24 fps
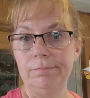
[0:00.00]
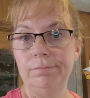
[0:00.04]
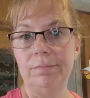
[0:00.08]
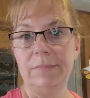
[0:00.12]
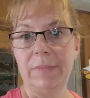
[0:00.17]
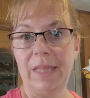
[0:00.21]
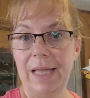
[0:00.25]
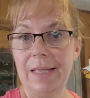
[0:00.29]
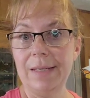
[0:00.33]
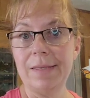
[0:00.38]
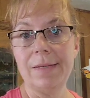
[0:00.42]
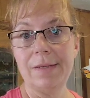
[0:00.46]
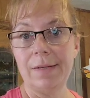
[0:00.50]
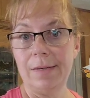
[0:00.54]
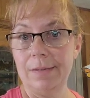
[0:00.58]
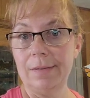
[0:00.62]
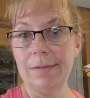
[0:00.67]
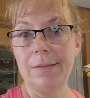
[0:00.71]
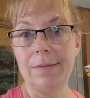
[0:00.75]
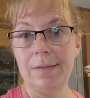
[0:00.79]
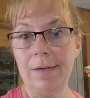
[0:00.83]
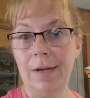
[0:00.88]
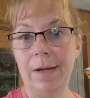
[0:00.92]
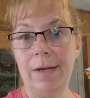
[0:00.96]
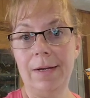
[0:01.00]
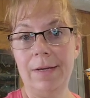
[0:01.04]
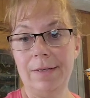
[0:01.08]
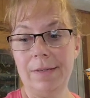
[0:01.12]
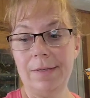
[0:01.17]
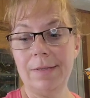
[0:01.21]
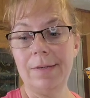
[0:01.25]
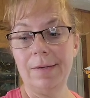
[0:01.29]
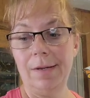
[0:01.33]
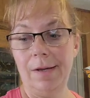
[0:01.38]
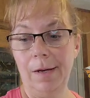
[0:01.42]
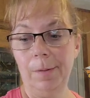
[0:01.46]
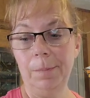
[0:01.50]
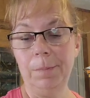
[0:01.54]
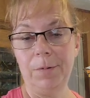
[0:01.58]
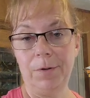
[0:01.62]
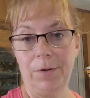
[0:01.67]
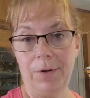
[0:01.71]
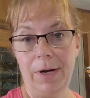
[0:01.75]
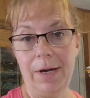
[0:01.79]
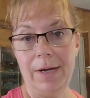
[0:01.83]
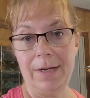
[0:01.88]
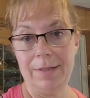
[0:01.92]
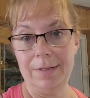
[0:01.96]
That's a nice
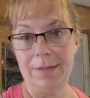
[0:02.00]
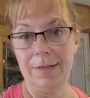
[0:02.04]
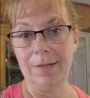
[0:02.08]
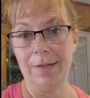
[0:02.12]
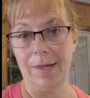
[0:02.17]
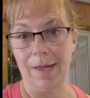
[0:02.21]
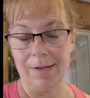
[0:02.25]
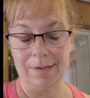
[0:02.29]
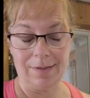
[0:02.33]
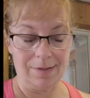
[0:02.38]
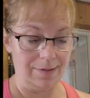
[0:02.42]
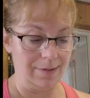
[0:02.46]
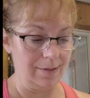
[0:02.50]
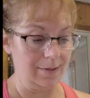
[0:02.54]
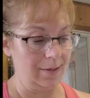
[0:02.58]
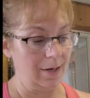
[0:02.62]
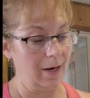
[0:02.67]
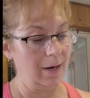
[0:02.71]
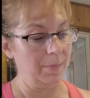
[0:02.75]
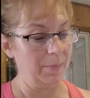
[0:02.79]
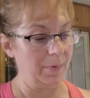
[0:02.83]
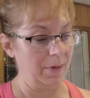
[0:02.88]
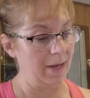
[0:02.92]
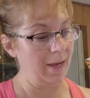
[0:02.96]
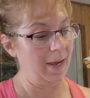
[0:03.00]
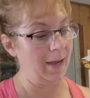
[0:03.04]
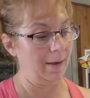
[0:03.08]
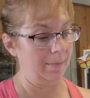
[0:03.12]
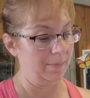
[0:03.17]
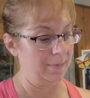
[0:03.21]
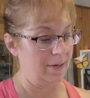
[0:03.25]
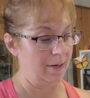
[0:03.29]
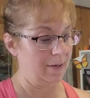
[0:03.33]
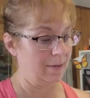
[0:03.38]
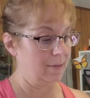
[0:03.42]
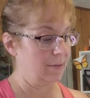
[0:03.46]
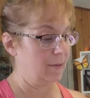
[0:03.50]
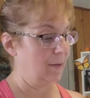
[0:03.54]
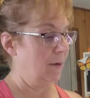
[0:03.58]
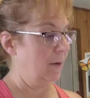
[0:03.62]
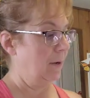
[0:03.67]
upgrade to that type of cabinet.